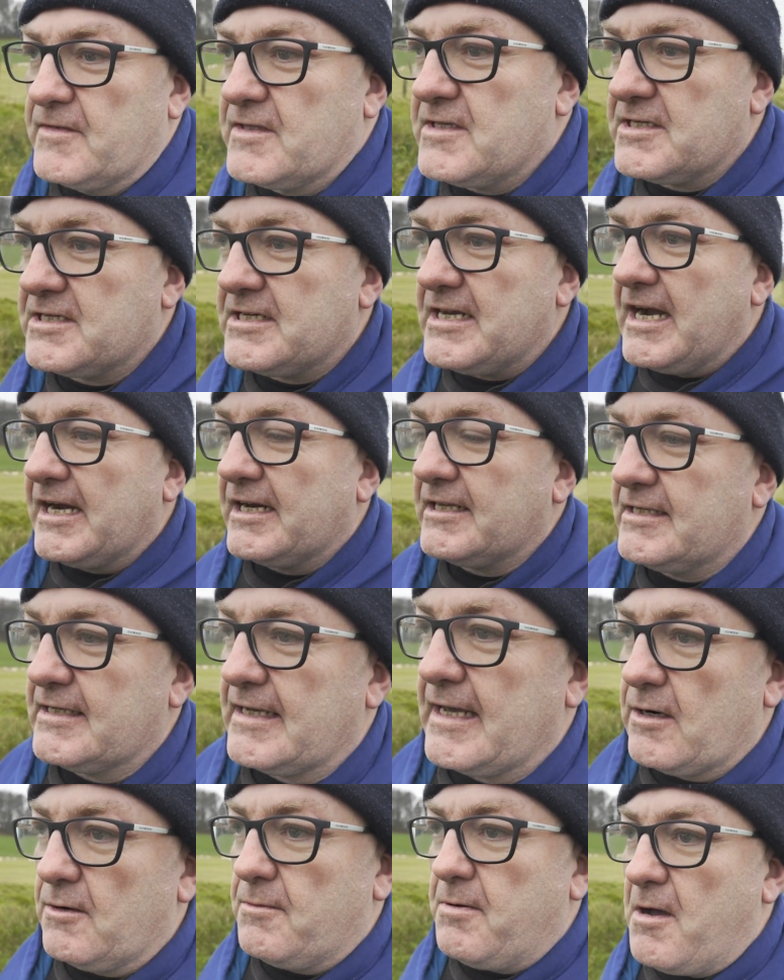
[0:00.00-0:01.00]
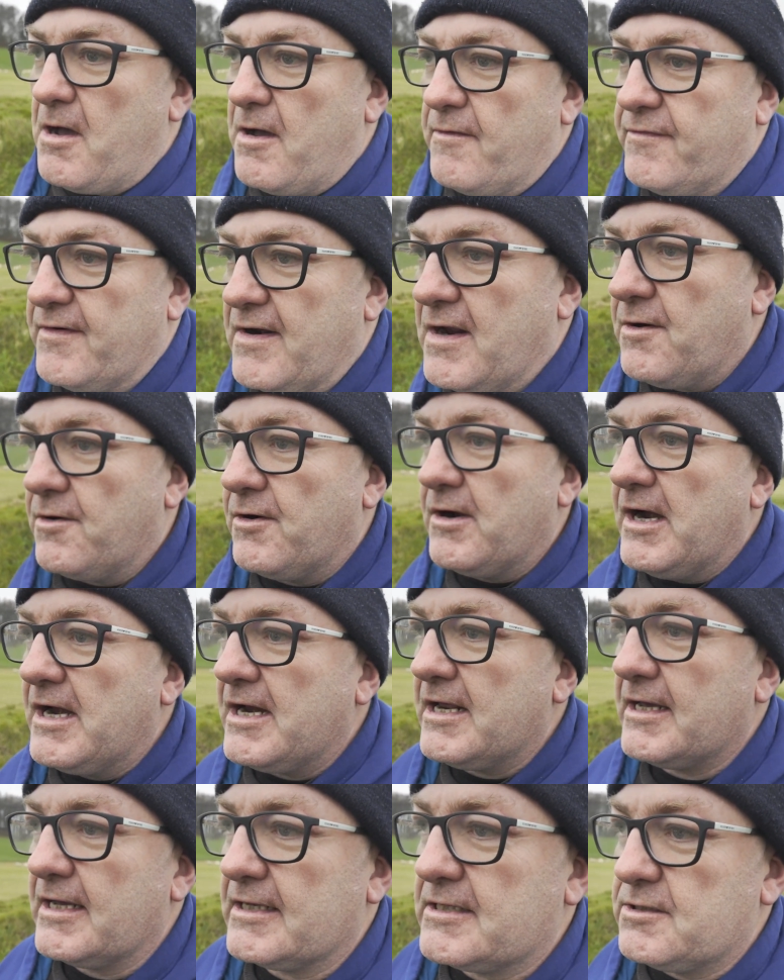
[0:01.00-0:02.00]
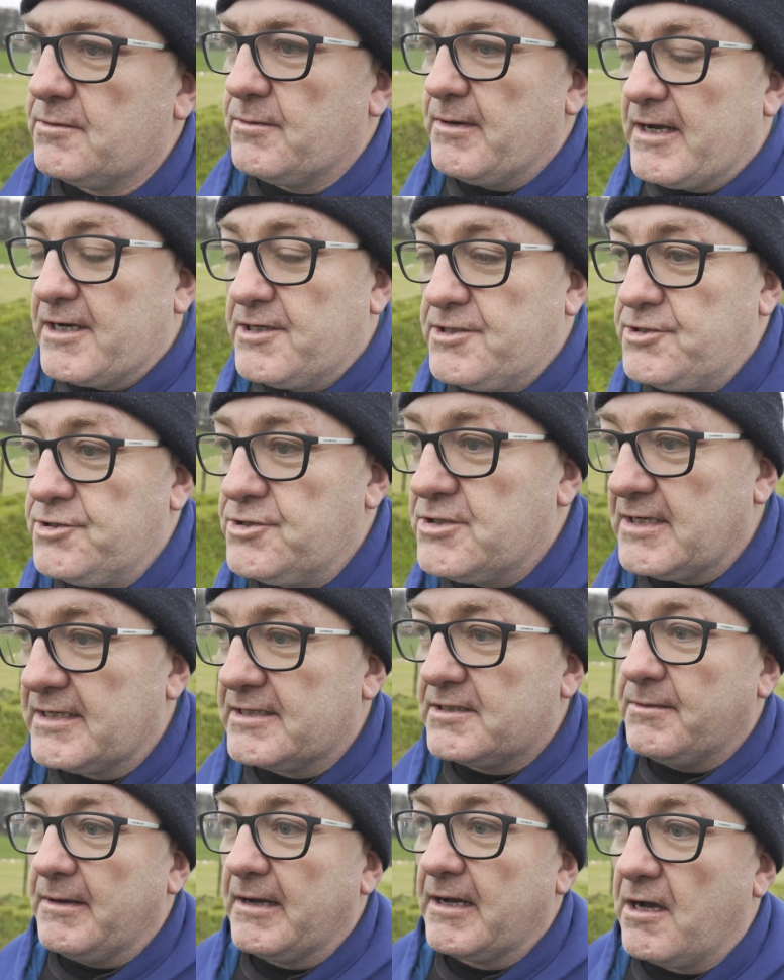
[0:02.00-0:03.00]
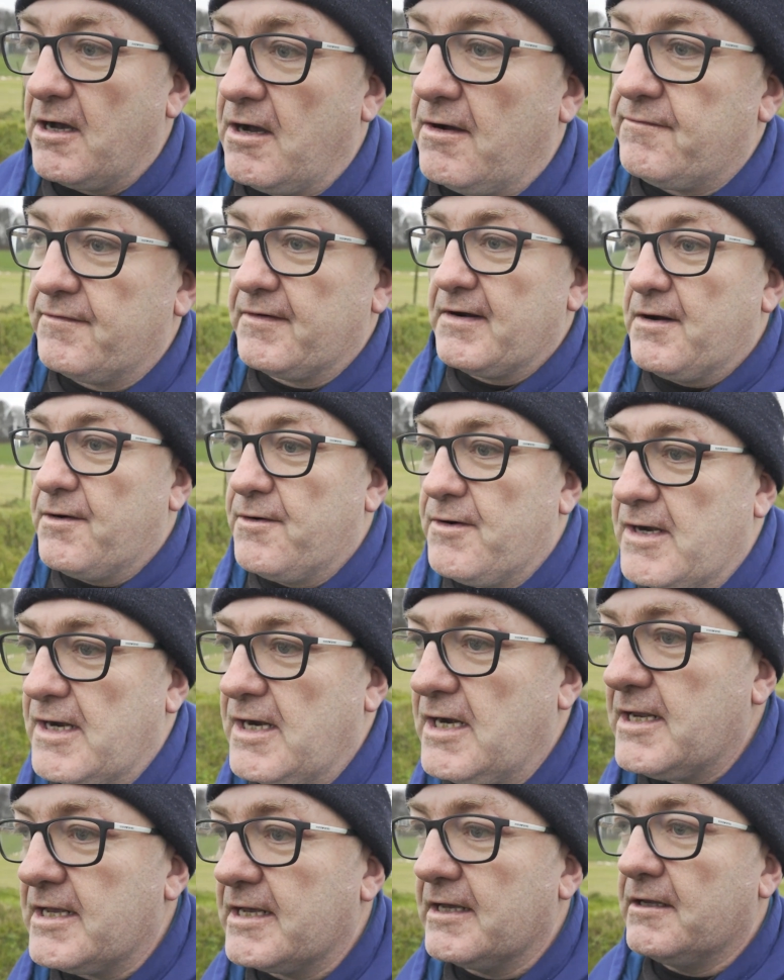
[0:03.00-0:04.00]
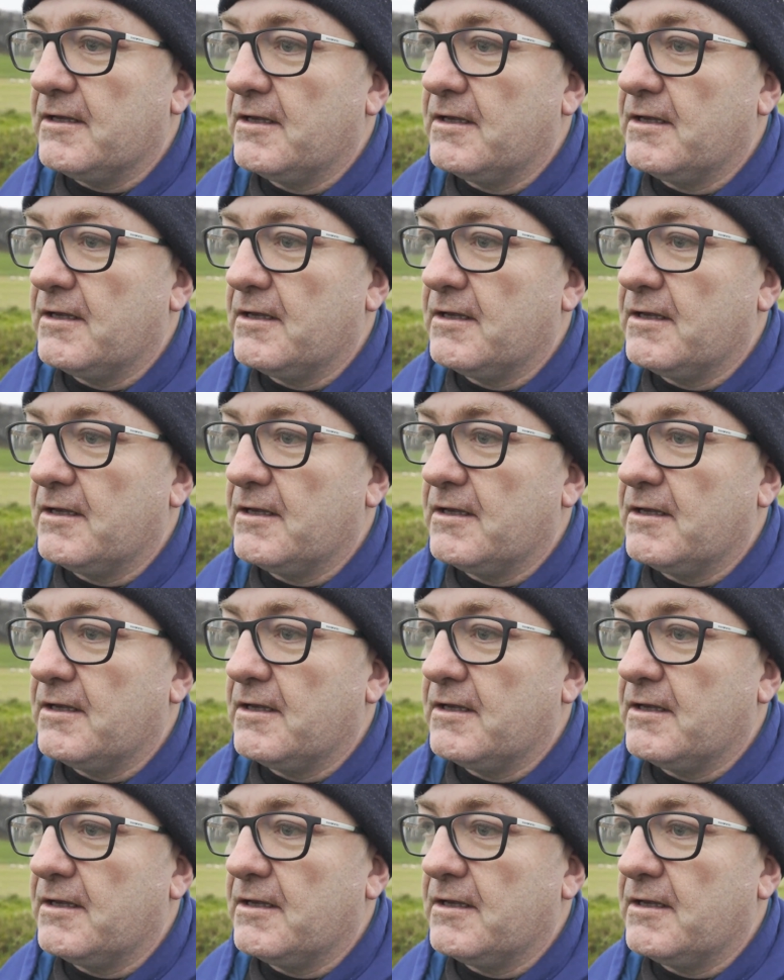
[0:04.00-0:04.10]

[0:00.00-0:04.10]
decided to get up half an hour early and get to work. She used to get to work half an hour early.